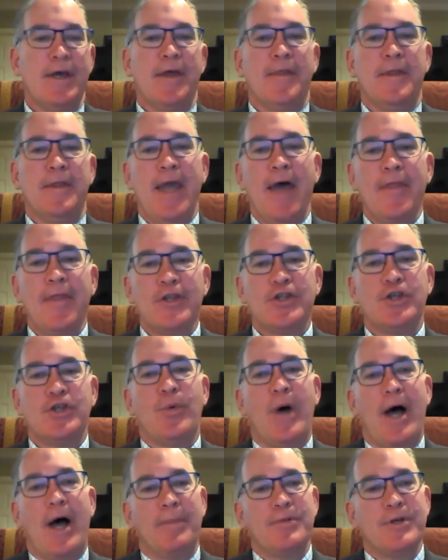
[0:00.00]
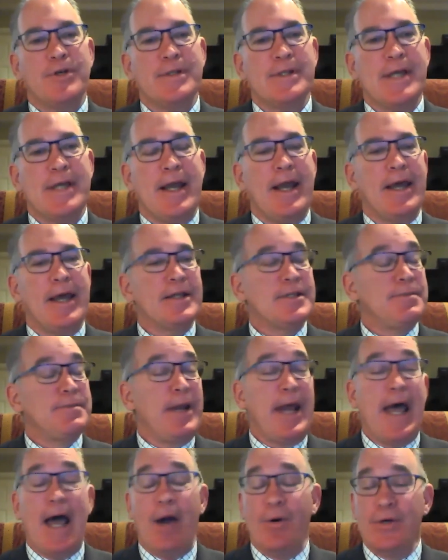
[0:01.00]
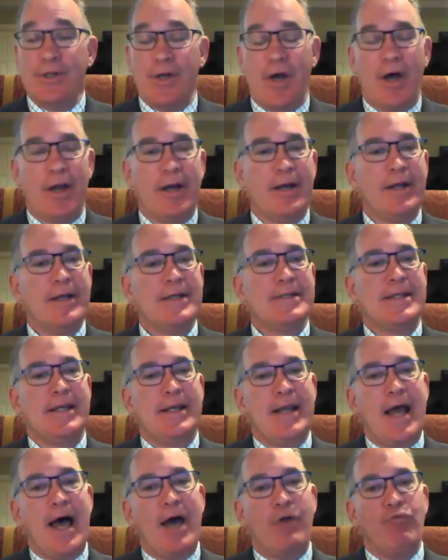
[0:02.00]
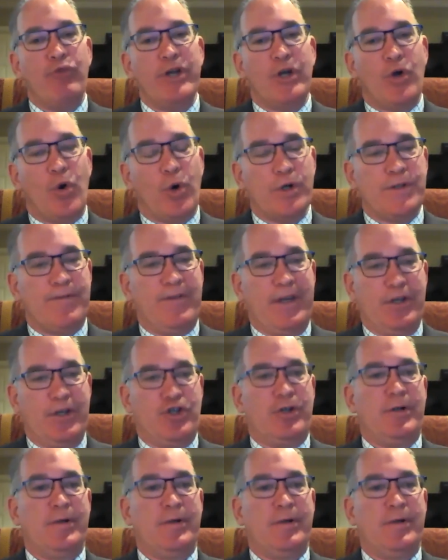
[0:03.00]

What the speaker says: The other 2 options, and I could spend hours on it, is the non-recourse feature.